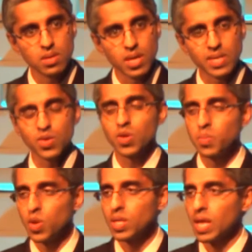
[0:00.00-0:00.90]
into a
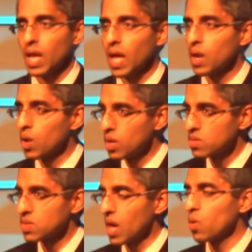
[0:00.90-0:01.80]
community that had
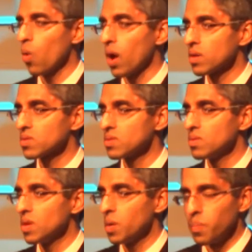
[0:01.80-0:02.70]
sidewalks,
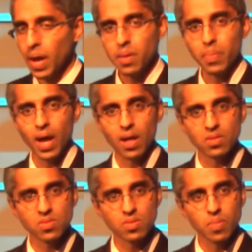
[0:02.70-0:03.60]
bike
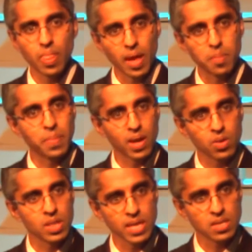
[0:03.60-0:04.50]
paths, and
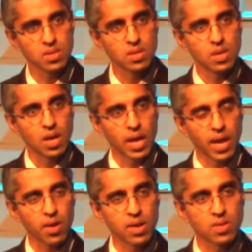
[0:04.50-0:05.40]
better lit
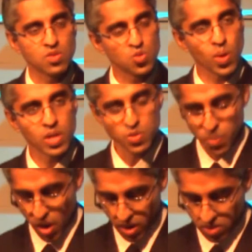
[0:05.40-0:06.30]
areas, as well as
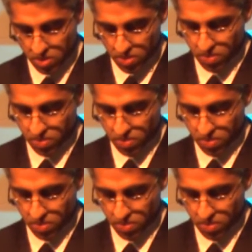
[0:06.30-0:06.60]
parks.